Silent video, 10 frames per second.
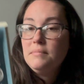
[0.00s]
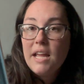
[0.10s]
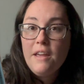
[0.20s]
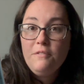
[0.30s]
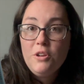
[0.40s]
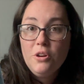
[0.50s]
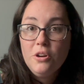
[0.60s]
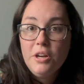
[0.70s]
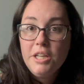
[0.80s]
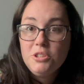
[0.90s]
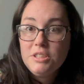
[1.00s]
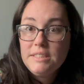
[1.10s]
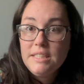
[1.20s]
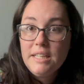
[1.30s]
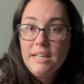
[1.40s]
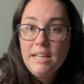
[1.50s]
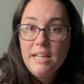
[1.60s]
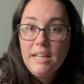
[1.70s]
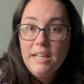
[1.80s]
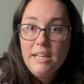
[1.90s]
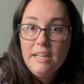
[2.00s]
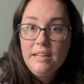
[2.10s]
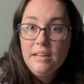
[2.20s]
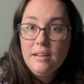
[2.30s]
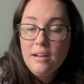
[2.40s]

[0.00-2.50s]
If you're interested in